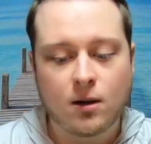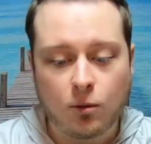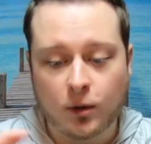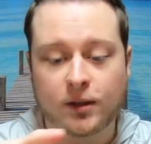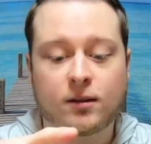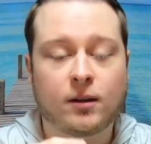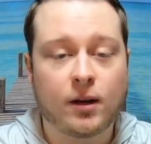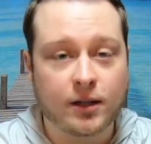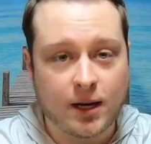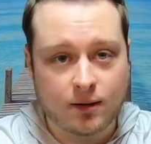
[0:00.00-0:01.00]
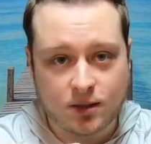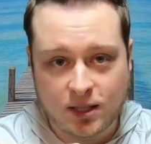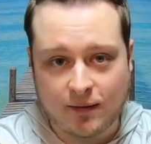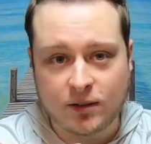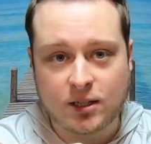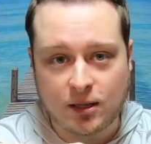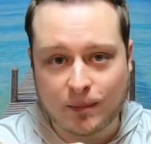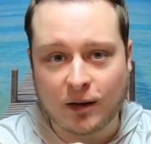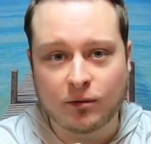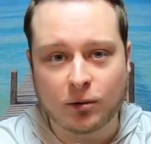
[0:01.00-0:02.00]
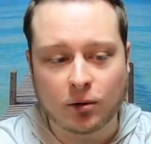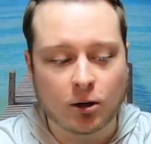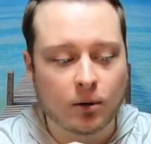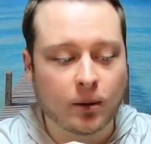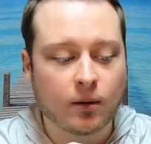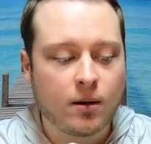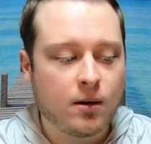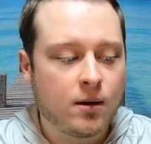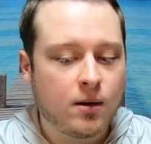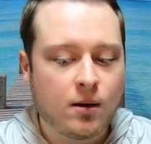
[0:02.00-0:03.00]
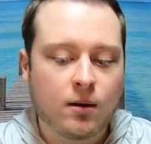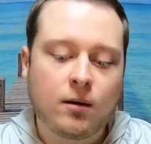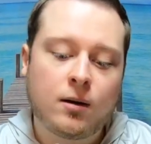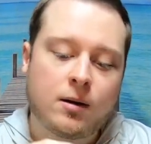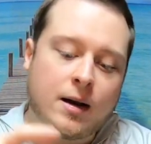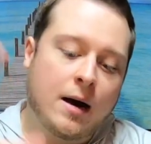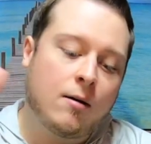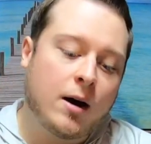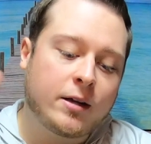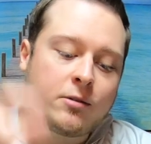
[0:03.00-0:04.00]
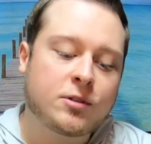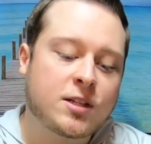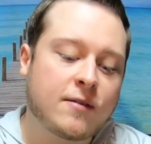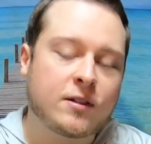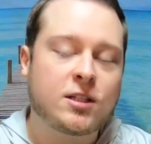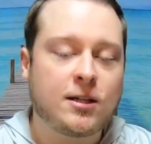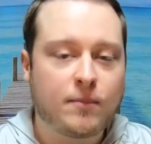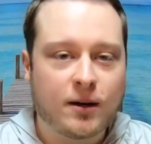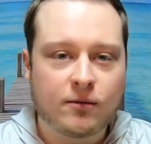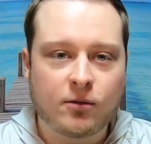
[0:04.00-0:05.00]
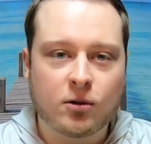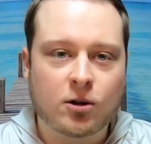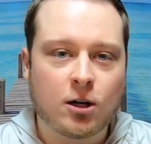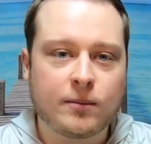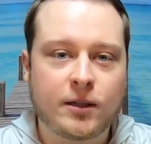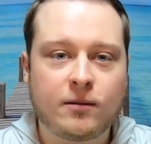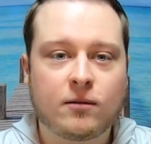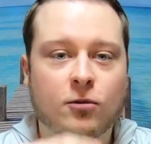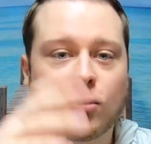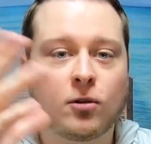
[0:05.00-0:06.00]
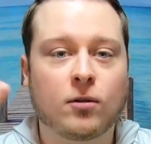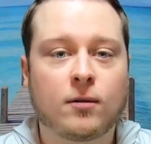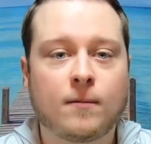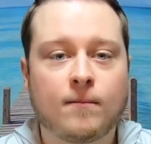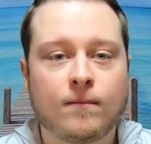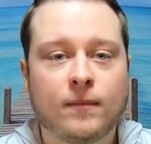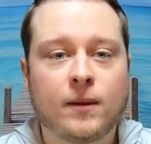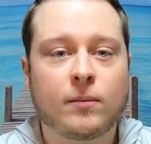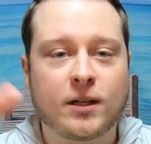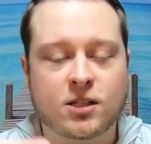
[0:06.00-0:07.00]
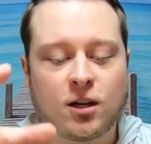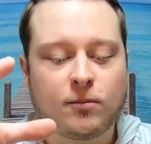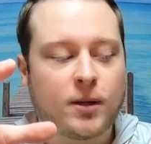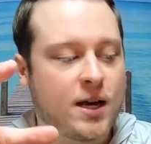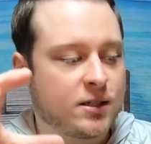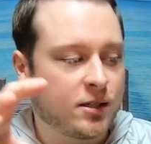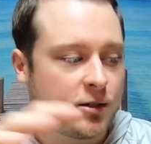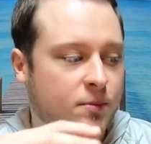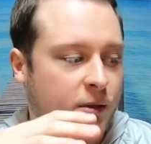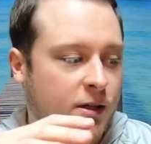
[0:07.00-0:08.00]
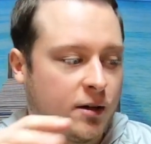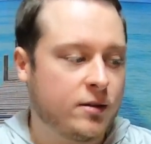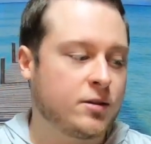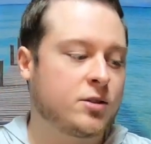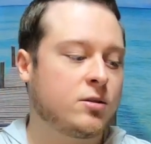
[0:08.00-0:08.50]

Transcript: with, again, 17 pound fluorocarbon. Now I use 17 pound fluorocarbon for my soft plastics because